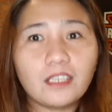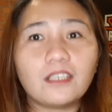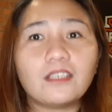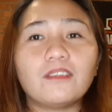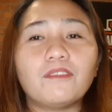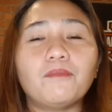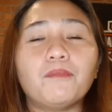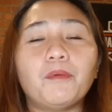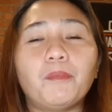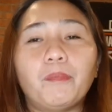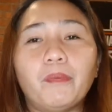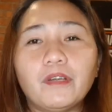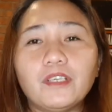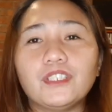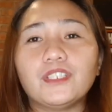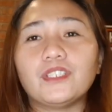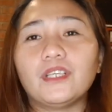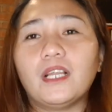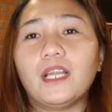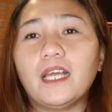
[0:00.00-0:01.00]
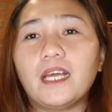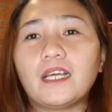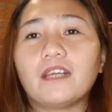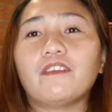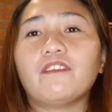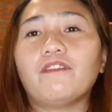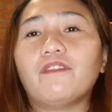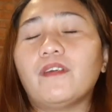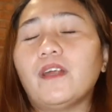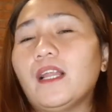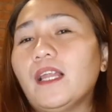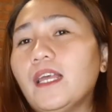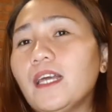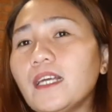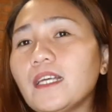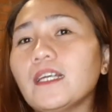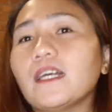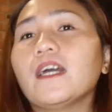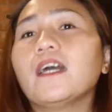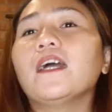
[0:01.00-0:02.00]
you press your link, referral
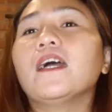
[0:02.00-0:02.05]
link,